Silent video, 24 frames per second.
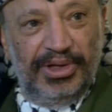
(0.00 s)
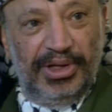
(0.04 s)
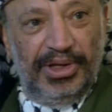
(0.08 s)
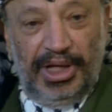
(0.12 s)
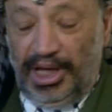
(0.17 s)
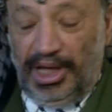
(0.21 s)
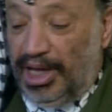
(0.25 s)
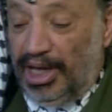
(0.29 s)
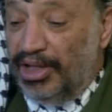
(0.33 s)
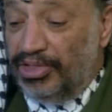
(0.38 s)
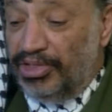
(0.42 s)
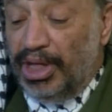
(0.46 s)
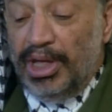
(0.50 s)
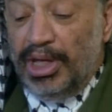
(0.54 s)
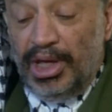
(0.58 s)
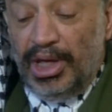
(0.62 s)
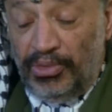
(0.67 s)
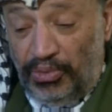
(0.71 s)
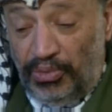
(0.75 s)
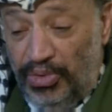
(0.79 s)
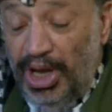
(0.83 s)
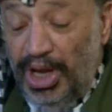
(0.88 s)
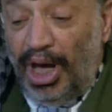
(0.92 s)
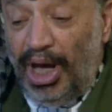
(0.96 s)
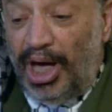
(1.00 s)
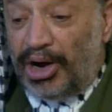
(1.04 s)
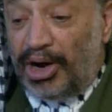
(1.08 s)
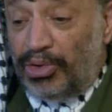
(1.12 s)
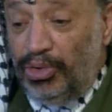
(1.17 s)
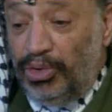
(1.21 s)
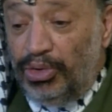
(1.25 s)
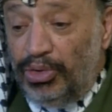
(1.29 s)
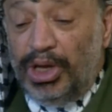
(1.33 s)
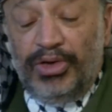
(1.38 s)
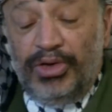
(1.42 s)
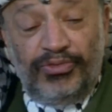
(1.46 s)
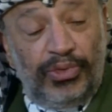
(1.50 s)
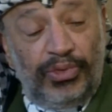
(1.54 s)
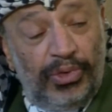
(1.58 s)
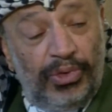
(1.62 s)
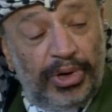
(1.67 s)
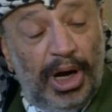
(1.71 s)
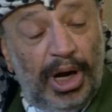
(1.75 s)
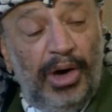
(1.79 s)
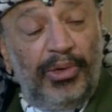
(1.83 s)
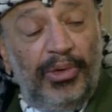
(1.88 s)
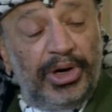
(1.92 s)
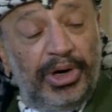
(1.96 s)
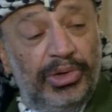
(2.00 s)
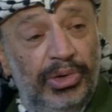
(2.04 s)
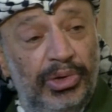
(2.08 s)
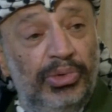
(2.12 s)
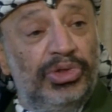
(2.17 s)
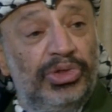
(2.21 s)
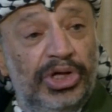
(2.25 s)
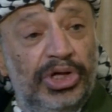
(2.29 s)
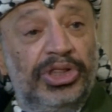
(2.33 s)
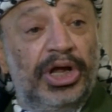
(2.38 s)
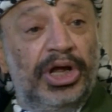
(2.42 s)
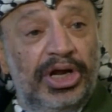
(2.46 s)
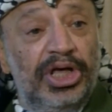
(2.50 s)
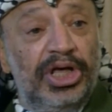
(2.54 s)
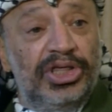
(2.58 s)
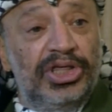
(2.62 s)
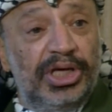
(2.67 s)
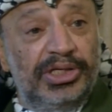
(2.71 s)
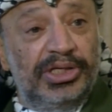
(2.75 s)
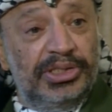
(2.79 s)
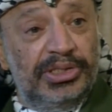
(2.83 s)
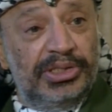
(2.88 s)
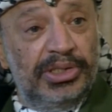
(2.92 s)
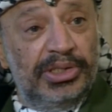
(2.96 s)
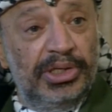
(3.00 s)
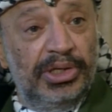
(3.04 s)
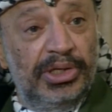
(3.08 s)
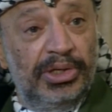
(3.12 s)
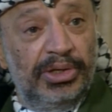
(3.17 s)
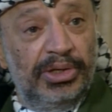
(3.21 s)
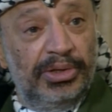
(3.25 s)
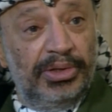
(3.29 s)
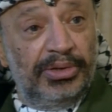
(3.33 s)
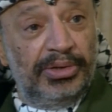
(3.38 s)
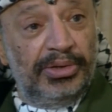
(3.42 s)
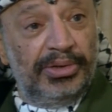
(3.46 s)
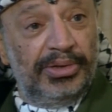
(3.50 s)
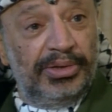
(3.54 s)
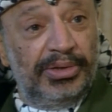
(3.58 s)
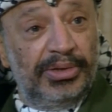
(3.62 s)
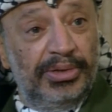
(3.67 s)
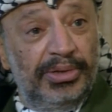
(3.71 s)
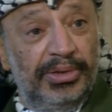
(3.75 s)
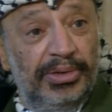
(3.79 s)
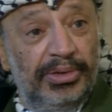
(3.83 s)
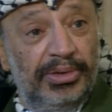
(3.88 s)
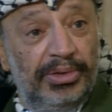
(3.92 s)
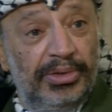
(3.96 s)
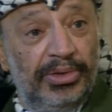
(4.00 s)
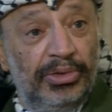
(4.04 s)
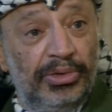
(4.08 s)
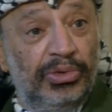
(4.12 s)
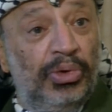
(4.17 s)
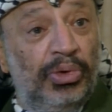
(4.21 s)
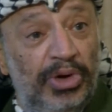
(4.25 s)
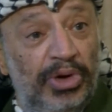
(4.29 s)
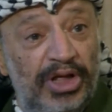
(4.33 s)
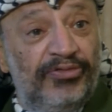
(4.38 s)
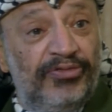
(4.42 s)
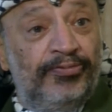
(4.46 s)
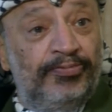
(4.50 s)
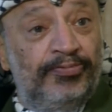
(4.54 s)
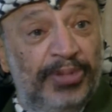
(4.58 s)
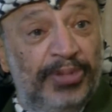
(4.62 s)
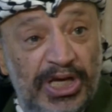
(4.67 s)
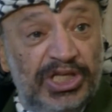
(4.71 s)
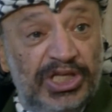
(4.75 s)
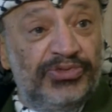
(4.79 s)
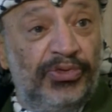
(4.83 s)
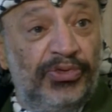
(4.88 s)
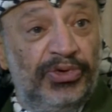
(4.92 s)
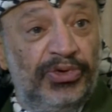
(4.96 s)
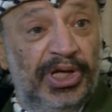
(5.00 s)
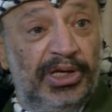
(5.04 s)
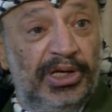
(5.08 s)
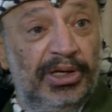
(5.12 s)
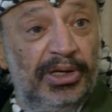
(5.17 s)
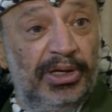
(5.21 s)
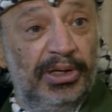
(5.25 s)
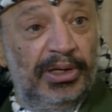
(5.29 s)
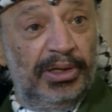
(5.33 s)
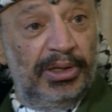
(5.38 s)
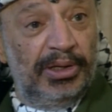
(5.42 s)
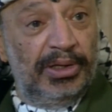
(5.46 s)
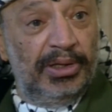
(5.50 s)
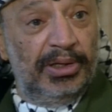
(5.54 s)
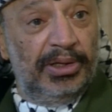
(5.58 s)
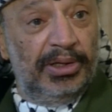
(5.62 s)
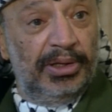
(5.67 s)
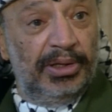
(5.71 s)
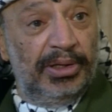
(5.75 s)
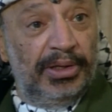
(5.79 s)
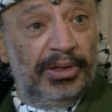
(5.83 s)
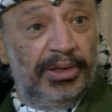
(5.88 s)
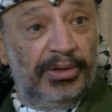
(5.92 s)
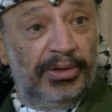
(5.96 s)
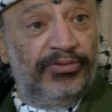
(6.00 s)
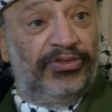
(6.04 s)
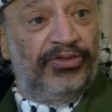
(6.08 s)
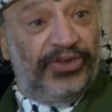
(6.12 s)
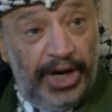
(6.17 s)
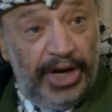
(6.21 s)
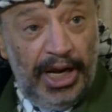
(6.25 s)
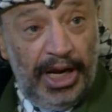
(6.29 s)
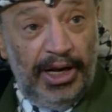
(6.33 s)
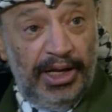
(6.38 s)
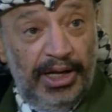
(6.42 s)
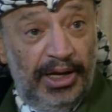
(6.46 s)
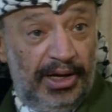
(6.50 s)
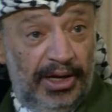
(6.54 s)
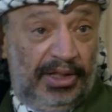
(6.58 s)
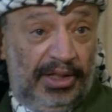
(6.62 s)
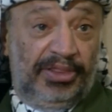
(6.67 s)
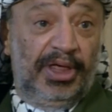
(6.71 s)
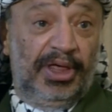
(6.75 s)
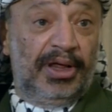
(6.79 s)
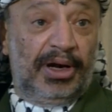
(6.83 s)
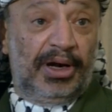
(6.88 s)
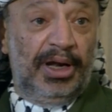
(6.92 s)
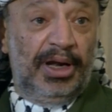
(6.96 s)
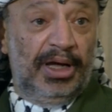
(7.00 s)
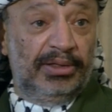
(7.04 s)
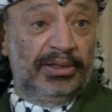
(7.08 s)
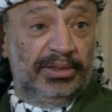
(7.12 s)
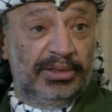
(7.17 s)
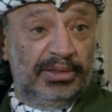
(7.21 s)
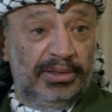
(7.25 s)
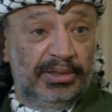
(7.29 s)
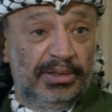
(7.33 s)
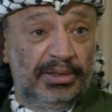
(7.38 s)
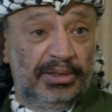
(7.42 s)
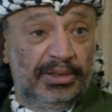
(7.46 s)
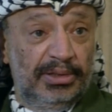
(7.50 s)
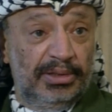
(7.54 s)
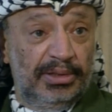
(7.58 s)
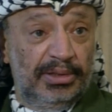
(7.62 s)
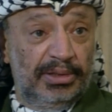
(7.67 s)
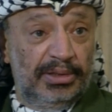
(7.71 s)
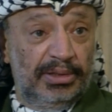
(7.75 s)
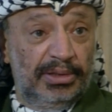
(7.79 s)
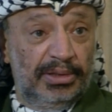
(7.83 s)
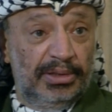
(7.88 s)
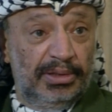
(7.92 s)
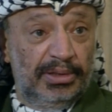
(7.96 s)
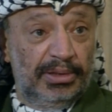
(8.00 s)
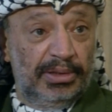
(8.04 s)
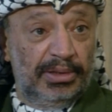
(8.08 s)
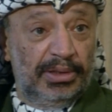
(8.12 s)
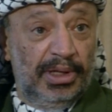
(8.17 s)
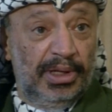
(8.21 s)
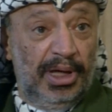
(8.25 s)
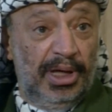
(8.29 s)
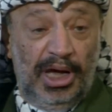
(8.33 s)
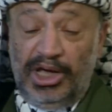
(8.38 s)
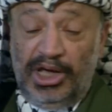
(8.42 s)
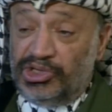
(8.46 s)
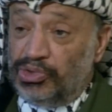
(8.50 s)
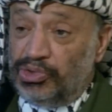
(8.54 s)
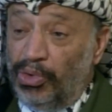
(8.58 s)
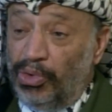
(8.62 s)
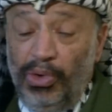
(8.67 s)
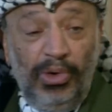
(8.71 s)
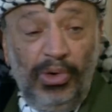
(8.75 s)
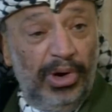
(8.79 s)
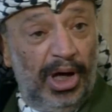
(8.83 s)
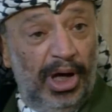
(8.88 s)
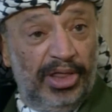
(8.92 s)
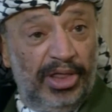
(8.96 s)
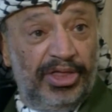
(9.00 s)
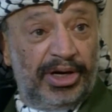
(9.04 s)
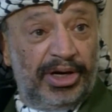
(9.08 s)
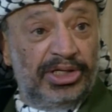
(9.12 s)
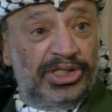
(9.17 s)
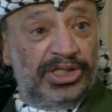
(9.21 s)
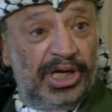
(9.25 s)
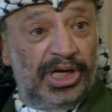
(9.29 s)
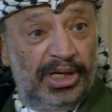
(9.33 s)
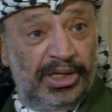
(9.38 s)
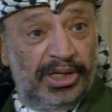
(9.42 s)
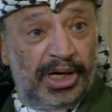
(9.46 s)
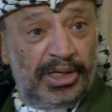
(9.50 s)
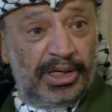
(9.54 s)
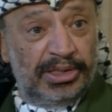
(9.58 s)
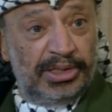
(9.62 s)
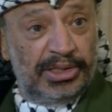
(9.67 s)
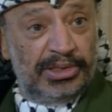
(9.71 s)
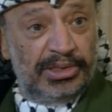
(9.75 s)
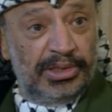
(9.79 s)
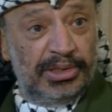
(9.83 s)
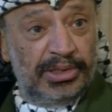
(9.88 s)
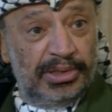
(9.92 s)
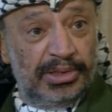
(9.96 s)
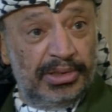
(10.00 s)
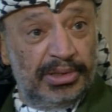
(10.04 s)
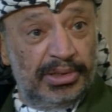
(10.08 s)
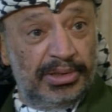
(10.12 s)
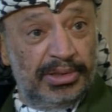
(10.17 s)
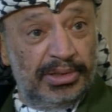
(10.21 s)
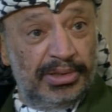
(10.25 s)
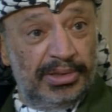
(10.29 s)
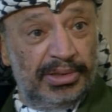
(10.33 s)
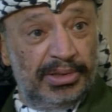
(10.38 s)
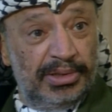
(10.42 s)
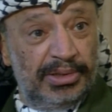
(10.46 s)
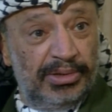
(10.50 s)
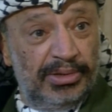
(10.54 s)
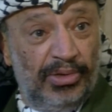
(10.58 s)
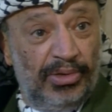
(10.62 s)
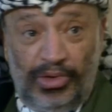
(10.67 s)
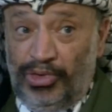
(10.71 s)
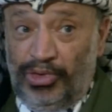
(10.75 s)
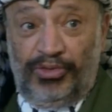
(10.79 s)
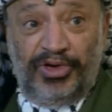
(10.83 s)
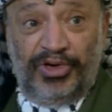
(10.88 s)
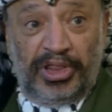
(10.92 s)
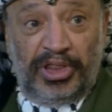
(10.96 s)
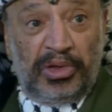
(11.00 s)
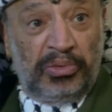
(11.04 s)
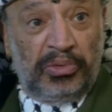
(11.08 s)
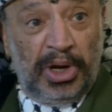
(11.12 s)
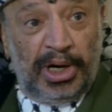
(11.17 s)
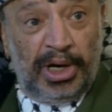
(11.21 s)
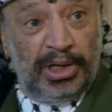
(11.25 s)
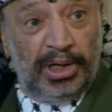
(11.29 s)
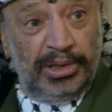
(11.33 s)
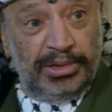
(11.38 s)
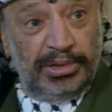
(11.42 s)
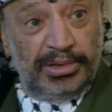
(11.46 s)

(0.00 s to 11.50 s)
And we are looking for our new generations to live peacefully, freely in their land, as all other children all over the world.